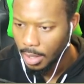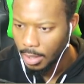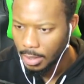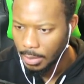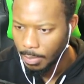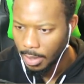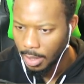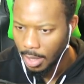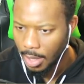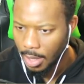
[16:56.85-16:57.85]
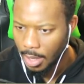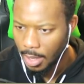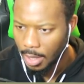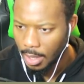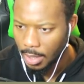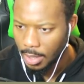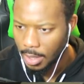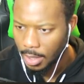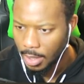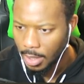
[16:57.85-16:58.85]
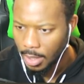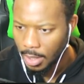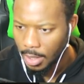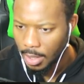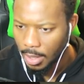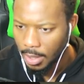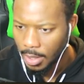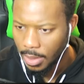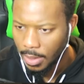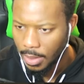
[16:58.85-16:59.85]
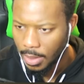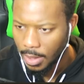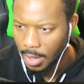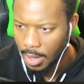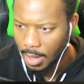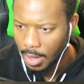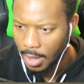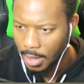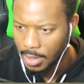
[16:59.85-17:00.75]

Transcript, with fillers: Uh, there's a plug. Uh, nothing there.